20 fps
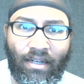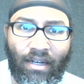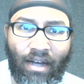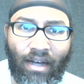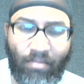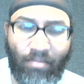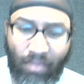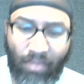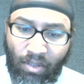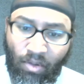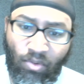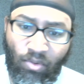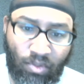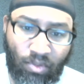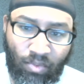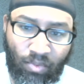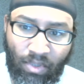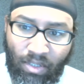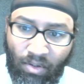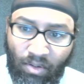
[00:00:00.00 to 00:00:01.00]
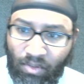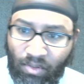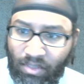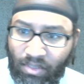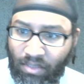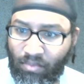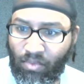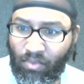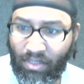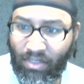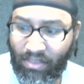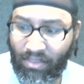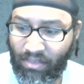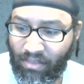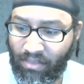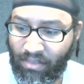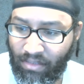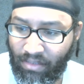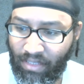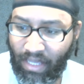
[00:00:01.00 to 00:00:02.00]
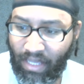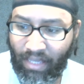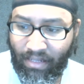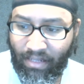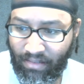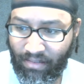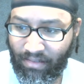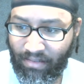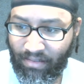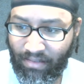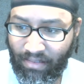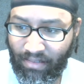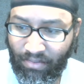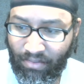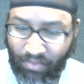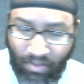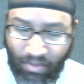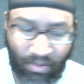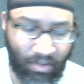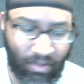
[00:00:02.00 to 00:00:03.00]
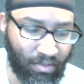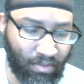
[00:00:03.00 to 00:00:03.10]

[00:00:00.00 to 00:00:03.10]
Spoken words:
I'm close with, or someone that is real close